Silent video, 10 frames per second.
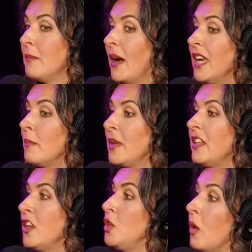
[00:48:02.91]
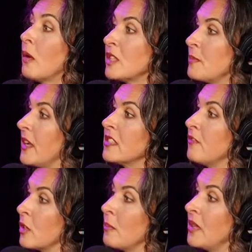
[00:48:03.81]
in my opinion, you are
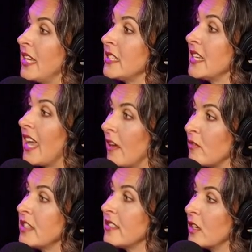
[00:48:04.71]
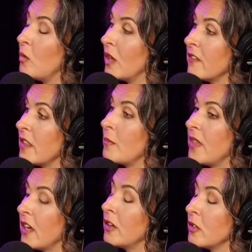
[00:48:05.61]
responsible for implanting every single one of them.
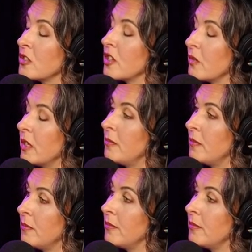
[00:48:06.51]
They are your children.